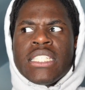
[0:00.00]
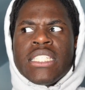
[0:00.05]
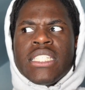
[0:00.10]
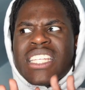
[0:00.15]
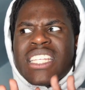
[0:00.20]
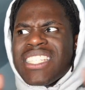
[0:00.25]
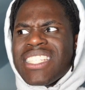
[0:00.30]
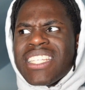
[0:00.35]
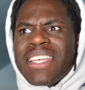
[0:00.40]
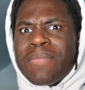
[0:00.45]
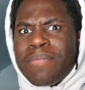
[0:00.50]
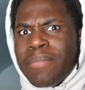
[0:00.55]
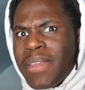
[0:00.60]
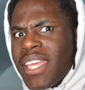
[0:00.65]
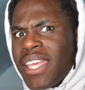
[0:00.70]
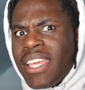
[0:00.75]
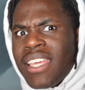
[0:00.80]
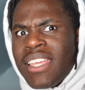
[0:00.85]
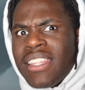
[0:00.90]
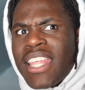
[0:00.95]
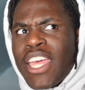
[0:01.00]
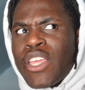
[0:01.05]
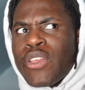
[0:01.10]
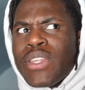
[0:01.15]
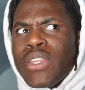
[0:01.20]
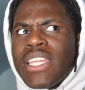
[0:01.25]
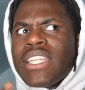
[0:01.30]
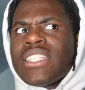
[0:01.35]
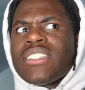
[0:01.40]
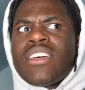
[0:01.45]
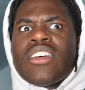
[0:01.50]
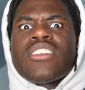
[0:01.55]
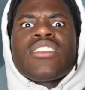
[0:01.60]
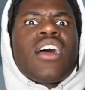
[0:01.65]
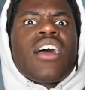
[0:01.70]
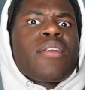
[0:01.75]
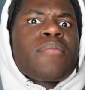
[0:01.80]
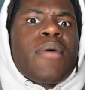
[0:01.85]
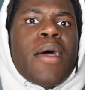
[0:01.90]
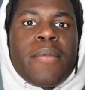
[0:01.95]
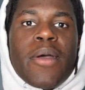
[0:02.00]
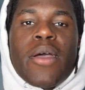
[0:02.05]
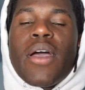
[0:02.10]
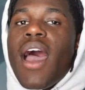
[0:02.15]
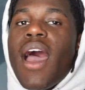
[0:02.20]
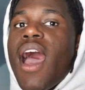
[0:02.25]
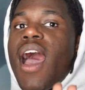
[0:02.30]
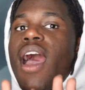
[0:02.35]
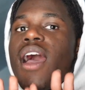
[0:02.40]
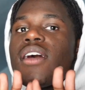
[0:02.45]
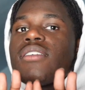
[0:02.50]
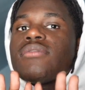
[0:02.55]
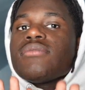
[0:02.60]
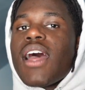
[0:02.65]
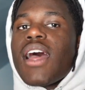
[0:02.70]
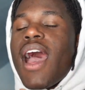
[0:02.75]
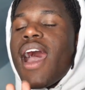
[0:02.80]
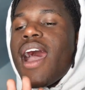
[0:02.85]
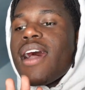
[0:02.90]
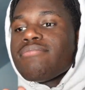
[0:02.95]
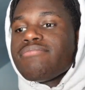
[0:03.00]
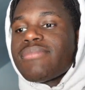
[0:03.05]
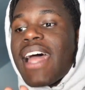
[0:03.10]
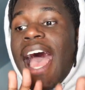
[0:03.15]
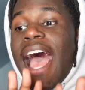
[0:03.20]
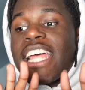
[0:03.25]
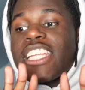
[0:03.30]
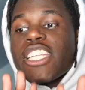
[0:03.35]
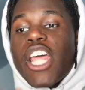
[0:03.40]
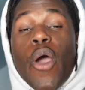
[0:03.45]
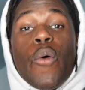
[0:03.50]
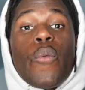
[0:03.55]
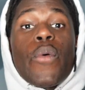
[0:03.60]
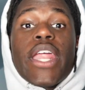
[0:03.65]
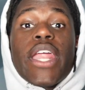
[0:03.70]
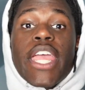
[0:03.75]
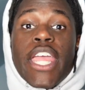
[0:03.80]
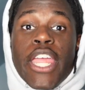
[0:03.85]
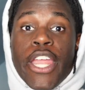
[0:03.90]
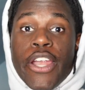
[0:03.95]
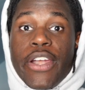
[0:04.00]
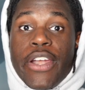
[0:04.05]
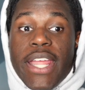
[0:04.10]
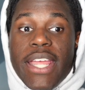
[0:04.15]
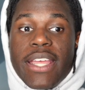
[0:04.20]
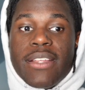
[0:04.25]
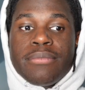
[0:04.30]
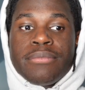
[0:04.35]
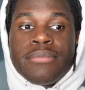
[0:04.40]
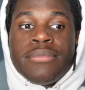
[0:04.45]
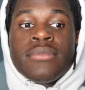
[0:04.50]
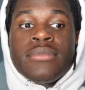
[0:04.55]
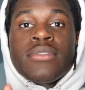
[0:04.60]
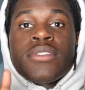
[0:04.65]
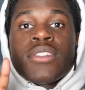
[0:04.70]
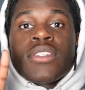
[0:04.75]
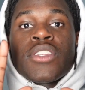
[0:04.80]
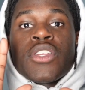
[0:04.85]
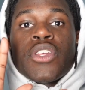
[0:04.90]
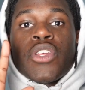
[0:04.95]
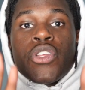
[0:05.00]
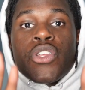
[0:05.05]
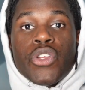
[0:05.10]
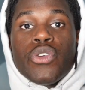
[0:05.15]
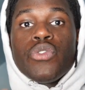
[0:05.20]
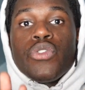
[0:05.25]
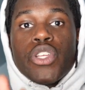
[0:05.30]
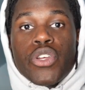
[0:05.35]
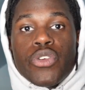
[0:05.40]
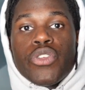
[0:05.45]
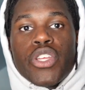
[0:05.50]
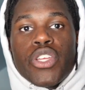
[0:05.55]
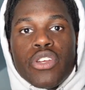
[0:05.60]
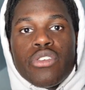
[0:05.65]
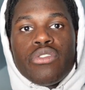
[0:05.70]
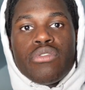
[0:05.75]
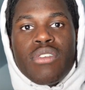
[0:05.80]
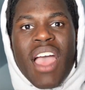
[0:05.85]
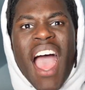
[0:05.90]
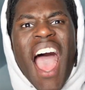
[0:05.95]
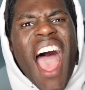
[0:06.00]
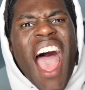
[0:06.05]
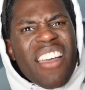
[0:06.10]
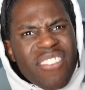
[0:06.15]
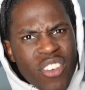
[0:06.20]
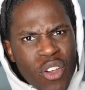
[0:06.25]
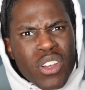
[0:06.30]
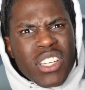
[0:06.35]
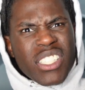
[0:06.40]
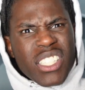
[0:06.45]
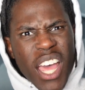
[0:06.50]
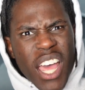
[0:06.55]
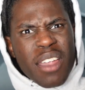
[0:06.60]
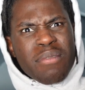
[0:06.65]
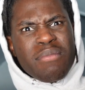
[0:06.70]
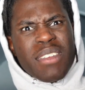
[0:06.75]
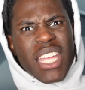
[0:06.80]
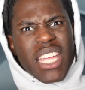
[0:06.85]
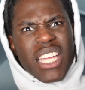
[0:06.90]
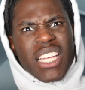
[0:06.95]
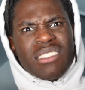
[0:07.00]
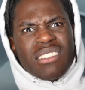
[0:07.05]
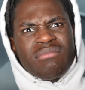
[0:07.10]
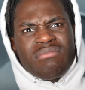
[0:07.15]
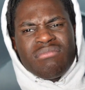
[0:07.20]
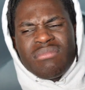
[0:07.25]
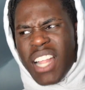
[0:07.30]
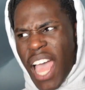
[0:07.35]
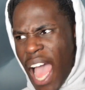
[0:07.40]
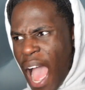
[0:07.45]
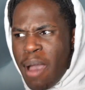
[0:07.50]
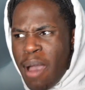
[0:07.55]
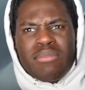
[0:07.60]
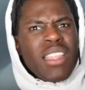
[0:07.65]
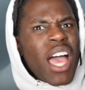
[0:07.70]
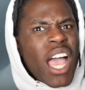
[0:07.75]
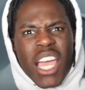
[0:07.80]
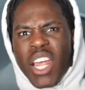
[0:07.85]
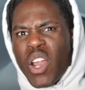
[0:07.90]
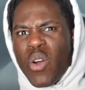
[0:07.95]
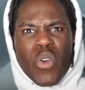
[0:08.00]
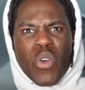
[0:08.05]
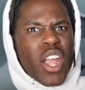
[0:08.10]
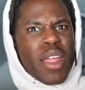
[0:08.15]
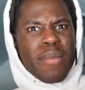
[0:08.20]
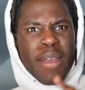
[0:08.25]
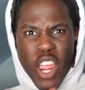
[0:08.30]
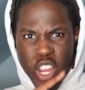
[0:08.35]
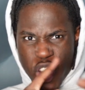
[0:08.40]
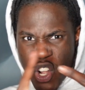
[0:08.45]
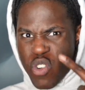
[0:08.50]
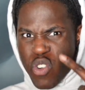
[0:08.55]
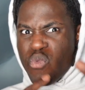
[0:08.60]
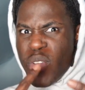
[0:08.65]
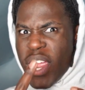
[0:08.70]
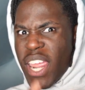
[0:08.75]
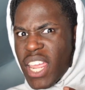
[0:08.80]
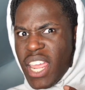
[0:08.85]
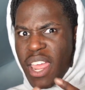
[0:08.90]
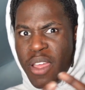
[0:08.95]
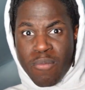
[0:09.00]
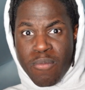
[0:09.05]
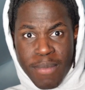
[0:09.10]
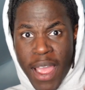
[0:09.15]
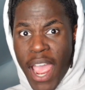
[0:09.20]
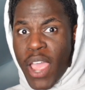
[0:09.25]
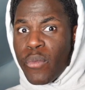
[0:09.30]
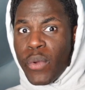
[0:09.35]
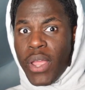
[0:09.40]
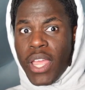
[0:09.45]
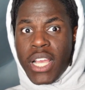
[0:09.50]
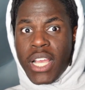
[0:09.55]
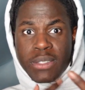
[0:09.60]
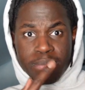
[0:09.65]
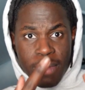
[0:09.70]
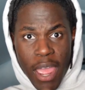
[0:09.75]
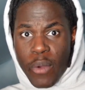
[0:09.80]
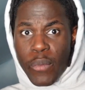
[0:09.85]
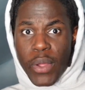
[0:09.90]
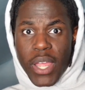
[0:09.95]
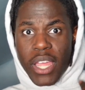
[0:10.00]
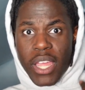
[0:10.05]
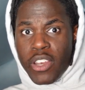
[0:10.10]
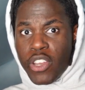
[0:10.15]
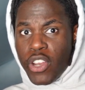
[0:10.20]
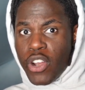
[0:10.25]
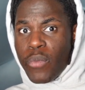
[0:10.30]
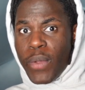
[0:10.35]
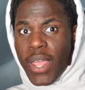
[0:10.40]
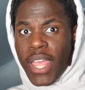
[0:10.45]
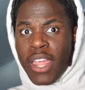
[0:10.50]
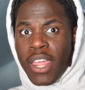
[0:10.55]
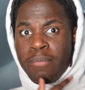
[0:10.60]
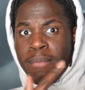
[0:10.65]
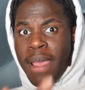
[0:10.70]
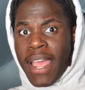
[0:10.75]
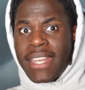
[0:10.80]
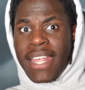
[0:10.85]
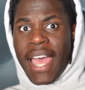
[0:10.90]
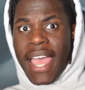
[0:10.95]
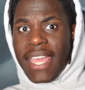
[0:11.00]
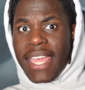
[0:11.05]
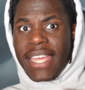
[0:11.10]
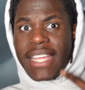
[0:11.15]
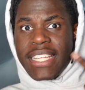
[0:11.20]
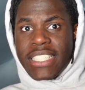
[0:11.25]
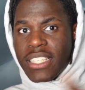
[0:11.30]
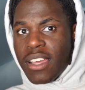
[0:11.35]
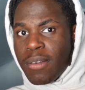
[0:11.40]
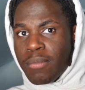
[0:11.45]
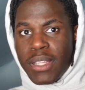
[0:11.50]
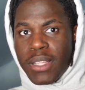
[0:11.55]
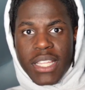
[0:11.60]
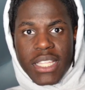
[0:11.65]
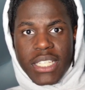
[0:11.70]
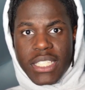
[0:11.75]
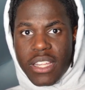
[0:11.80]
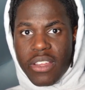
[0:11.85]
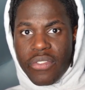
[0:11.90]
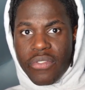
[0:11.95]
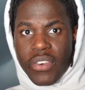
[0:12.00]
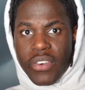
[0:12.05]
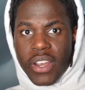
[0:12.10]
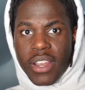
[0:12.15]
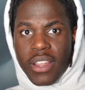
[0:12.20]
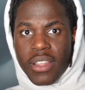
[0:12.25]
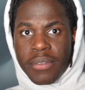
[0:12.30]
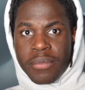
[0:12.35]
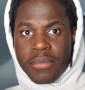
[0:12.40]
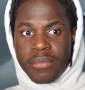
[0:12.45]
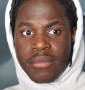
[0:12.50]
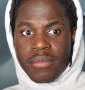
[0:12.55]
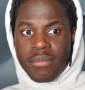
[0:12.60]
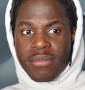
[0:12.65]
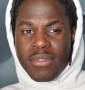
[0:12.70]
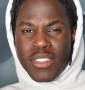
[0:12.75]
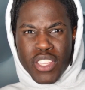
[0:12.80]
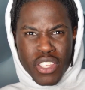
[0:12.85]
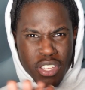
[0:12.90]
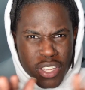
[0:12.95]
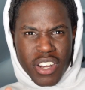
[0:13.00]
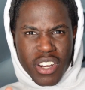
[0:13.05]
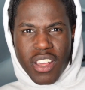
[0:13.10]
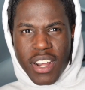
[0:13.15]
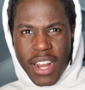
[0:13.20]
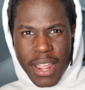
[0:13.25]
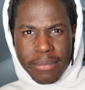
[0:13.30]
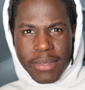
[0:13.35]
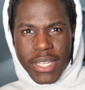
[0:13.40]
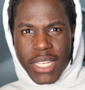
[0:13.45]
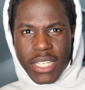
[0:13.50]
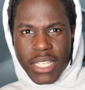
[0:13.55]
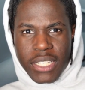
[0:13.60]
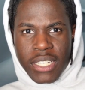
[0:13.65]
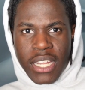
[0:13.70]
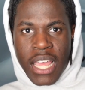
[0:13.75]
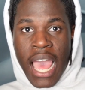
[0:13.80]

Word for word: doesn't mean that you need to start talking about, uh, uh, I don't want to hear it. You do you, I focus on me. I'm not going to worry about your weight and my weight because my weight and your weight and my diet is completely different. You know what I mean?